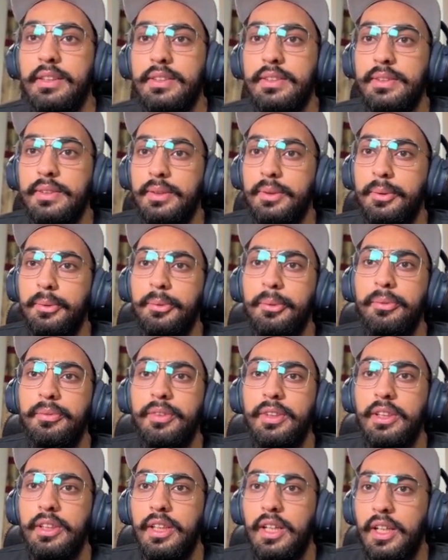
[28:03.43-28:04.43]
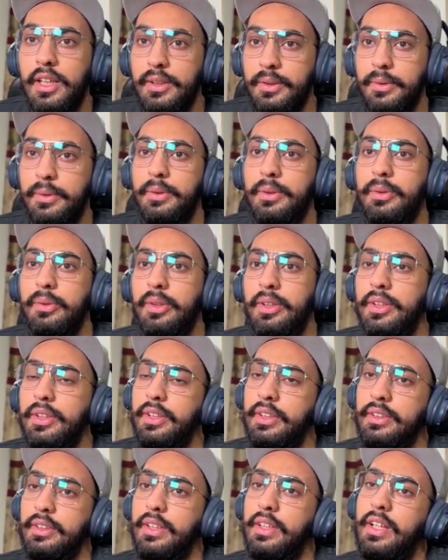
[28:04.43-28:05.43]
So we are going to
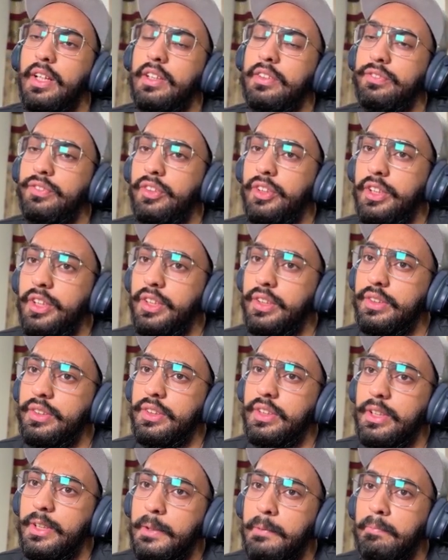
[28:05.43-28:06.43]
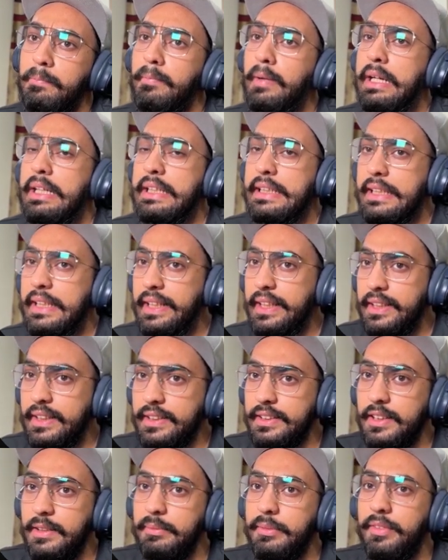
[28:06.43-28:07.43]
entering the dark forest. It might take
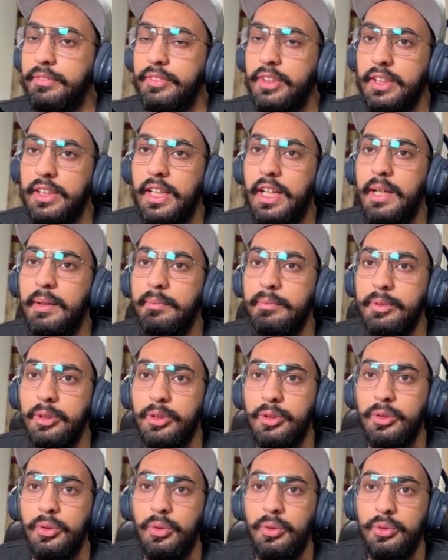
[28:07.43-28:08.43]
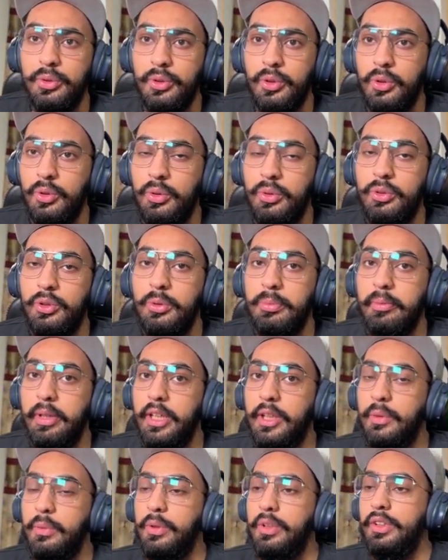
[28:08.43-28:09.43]
some of the time, so you
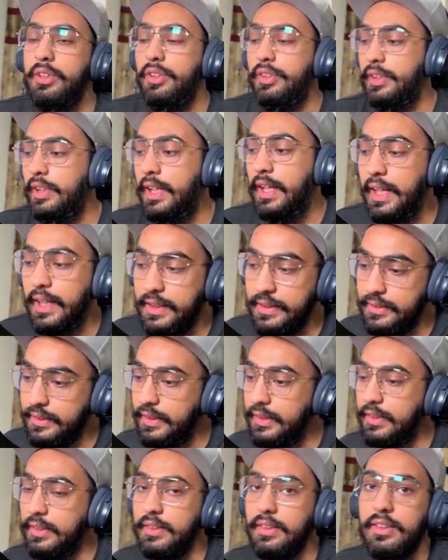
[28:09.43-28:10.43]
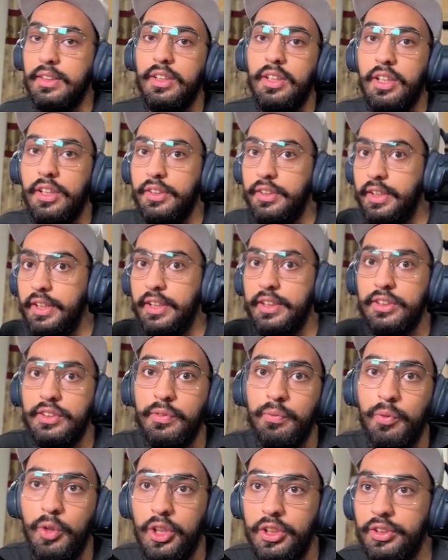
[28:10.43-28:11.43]
might want to relax and drink
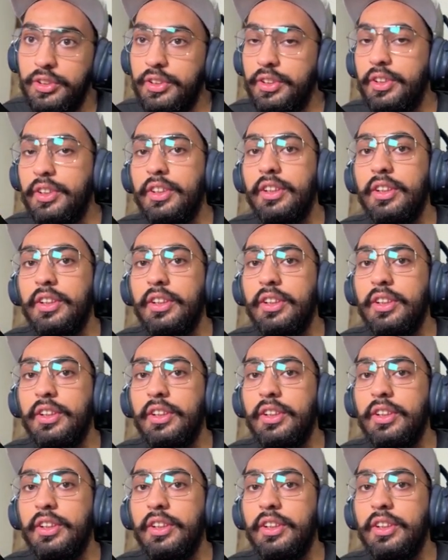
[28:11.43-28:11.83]
some water.